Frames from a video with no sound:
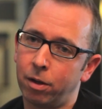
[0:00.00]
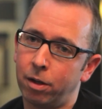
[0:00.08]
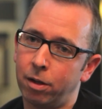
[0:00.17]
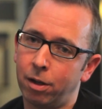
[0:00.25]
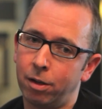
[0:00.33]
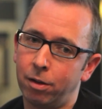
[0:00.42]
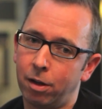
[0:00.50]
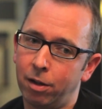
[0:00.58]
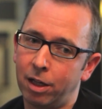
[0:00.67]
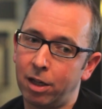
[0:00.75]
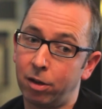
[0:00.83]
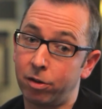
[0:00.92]

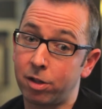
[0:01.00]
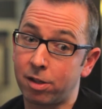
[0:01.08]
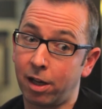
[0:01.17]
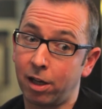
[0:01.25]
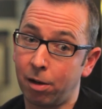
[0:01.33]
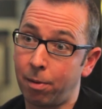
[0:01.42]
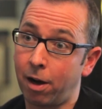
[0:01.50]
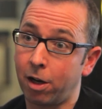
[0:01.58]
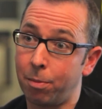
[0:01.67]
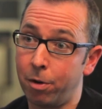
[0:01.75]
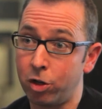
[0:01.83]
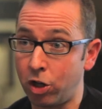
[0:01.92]
and little understanding
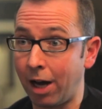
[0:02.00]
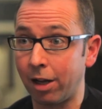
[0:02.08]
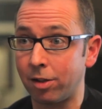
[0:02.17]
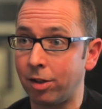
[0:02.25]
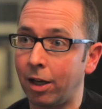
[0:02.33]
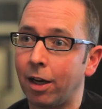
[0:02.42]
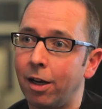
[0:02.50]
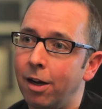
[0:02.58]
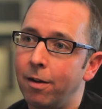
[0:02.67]
about commerciality.